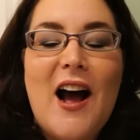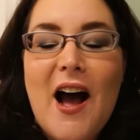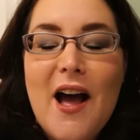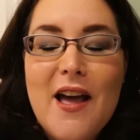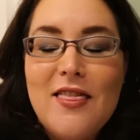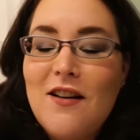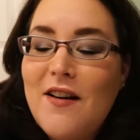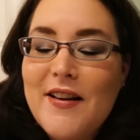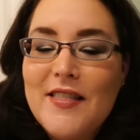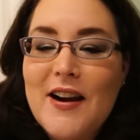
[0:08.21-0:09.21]
I
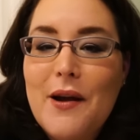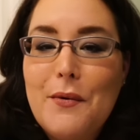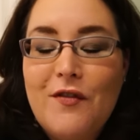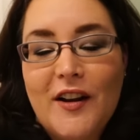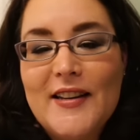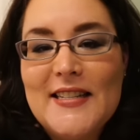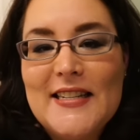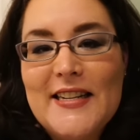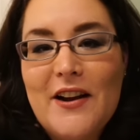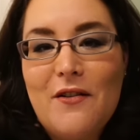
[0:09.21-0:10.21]
thought that I would finally
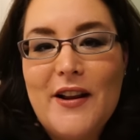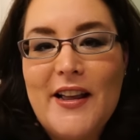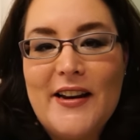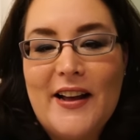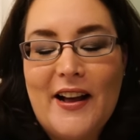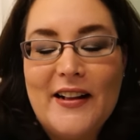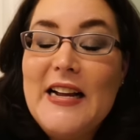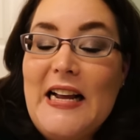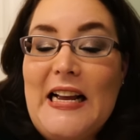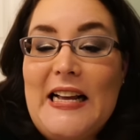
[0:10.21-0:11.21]
sit down and uh,
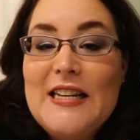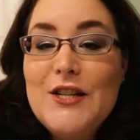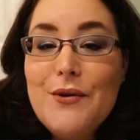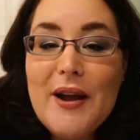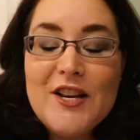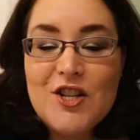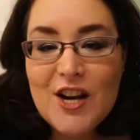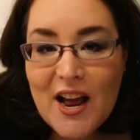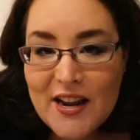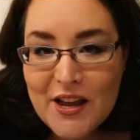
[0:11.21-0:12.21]
do a
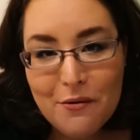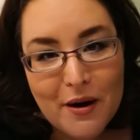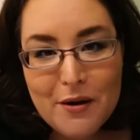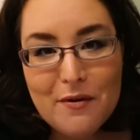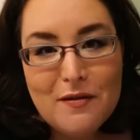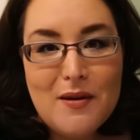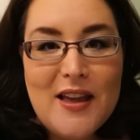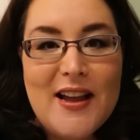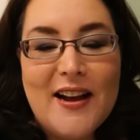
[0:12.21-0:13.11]
chatty get ready with me.